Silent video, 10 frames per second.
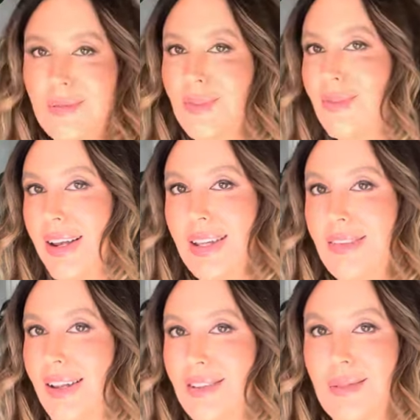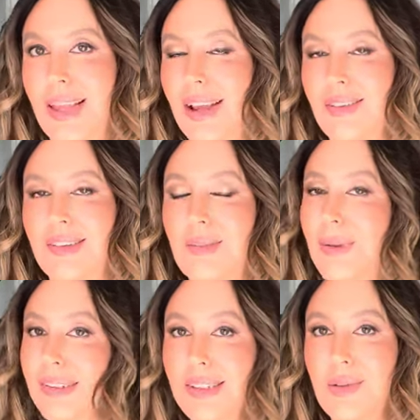running around doing errands,
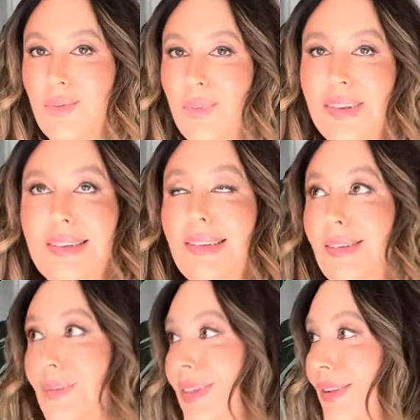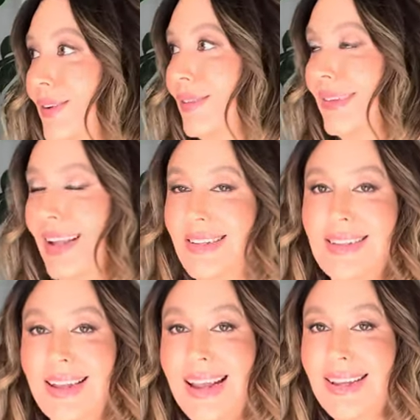especially once this weather cools down today.